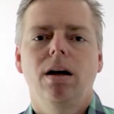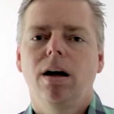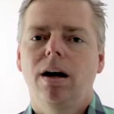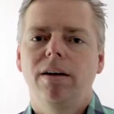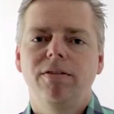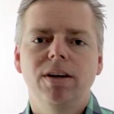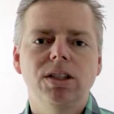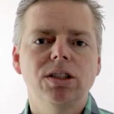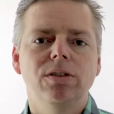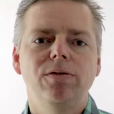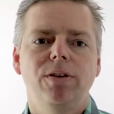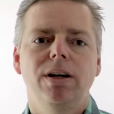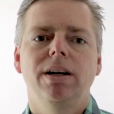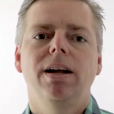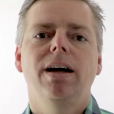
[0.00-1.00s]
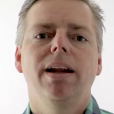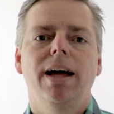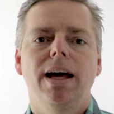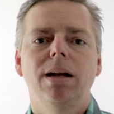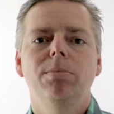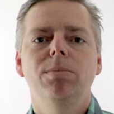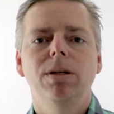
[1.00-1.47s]
I eventually figured out
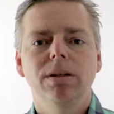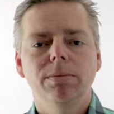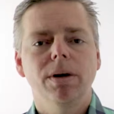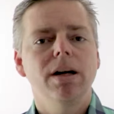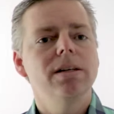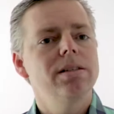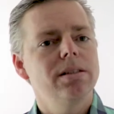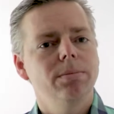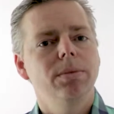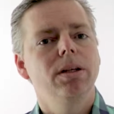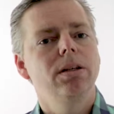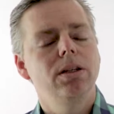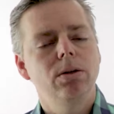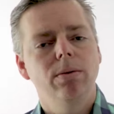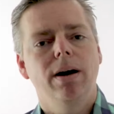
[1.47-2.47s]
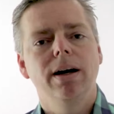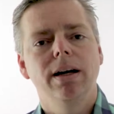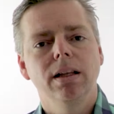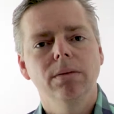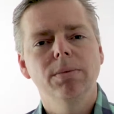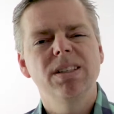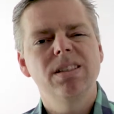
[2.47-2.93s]
how to minimize some of the UI
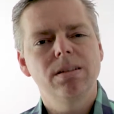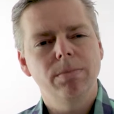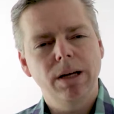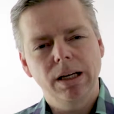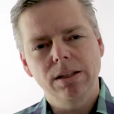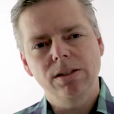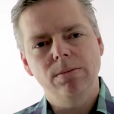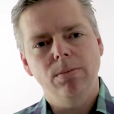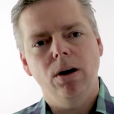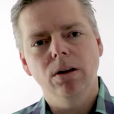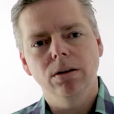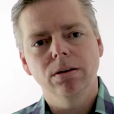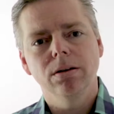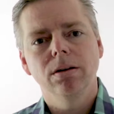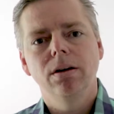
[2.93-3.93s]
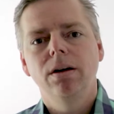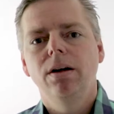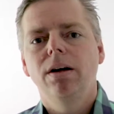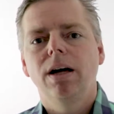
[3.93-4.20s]
elements to make it smaller,